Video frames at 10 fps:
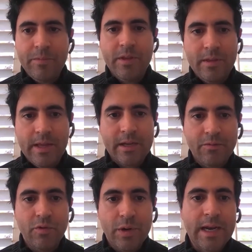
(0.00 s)
they
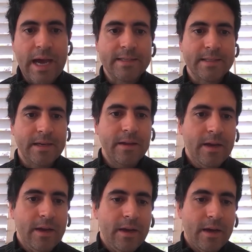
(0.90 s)
can ruin an asset.
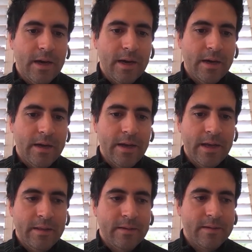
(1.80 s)

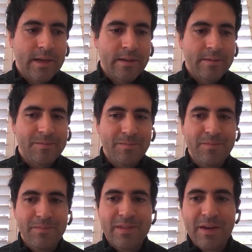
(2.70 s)
and
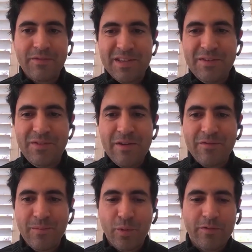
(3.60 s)
definitely deviate
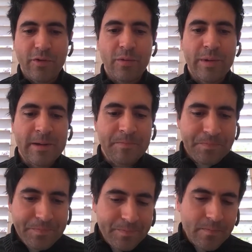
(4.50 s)
from pro forma.
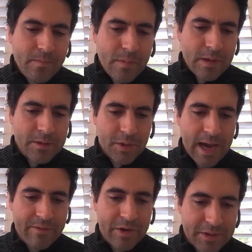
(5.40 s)
So
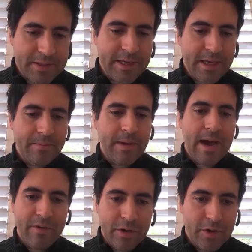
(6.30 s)
having a good team,
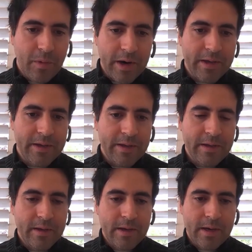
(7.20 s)
having a good market,
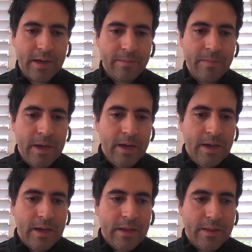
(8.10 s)

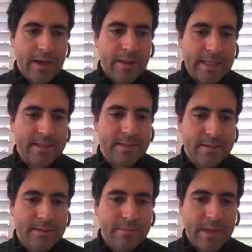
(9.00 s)
that's
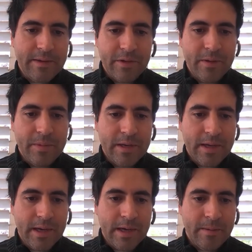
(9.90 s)
definitely
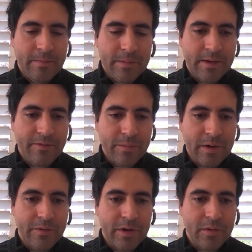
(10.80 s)

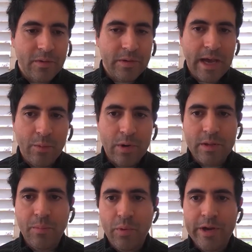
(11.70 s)
been critical. we're at
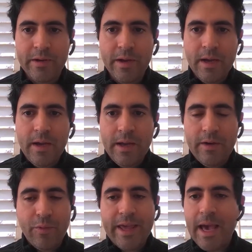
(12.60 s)
the point,
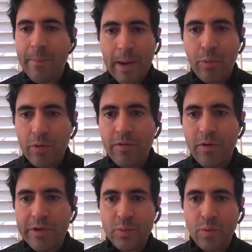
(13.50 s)
if we can buy
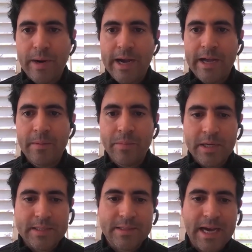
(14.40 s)
portfolios, we'll buy them,
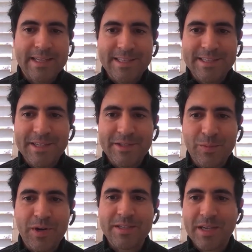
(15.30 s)
but it's not as easy as
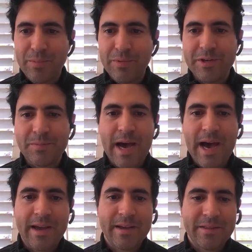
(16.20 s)
it was a couple of years
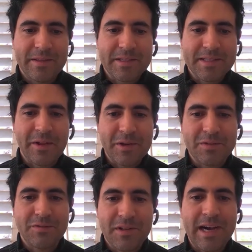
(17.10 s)
back. I think the sellers
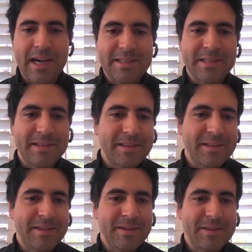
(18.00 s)
have realized that,
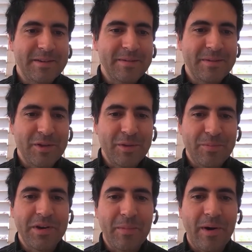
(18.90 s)
they're the
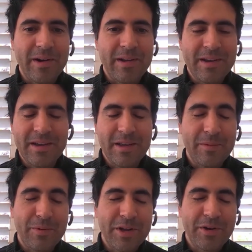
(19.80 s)
pretty the
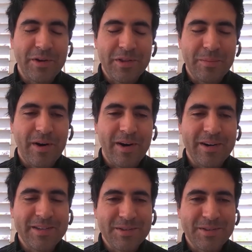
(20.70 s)
pretty girl at the
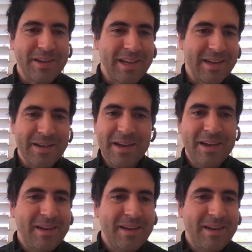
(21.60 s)
bar, so they're getting,